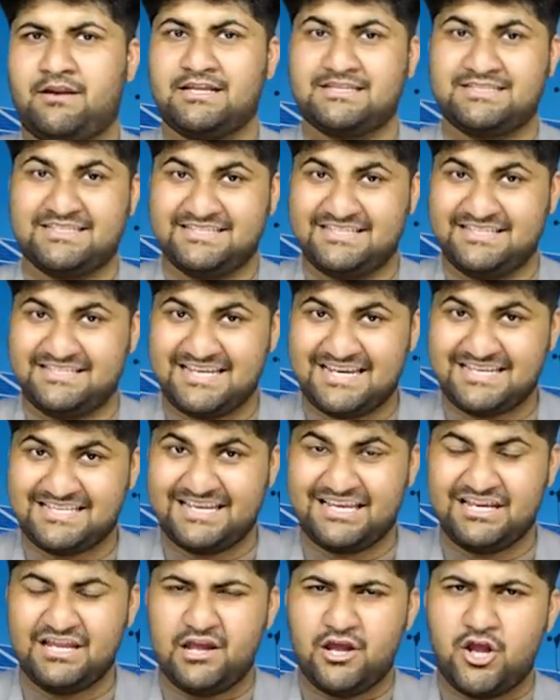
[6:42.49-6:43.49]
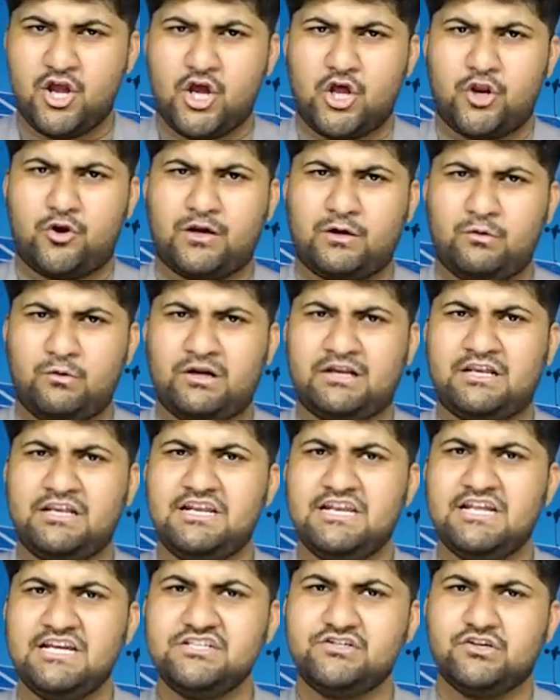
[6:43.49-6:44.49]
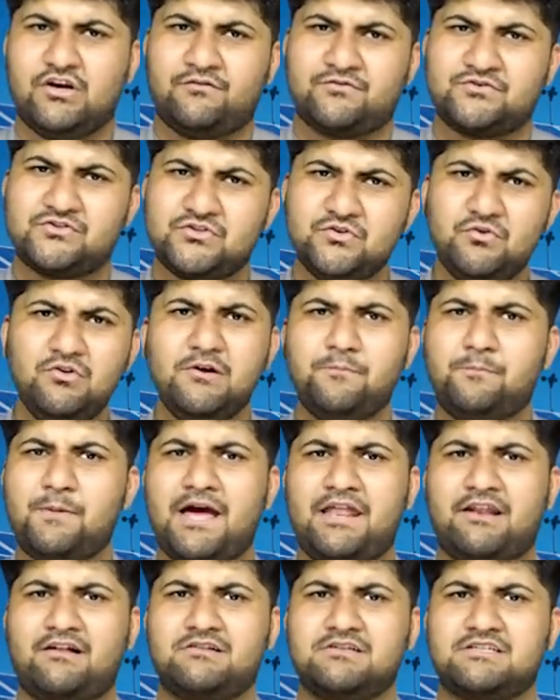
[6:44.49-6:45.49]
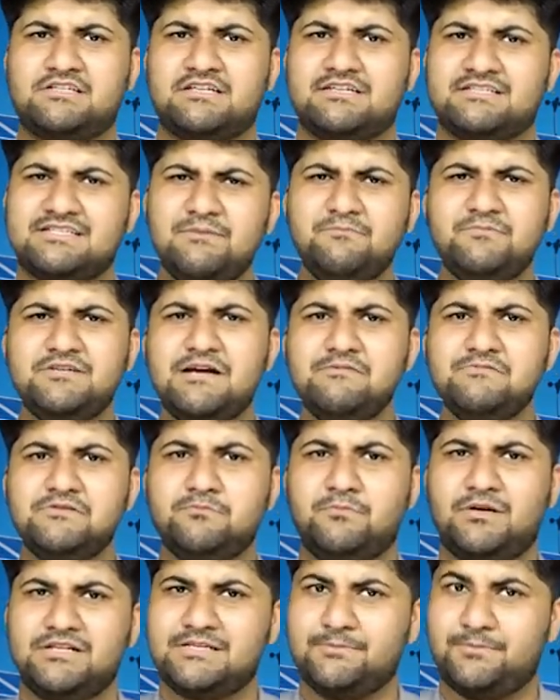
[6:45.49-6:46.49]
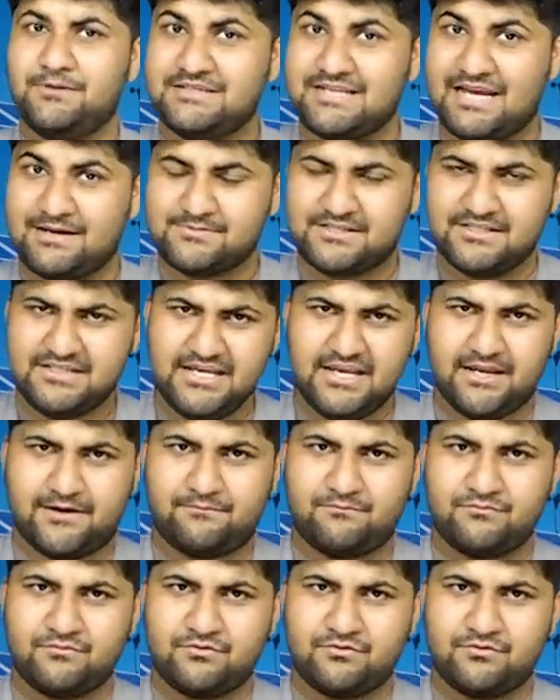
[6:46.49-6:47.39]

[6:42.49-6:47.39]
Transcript: necessitating regular cleanage of solar panels, sometimes multiple times a day.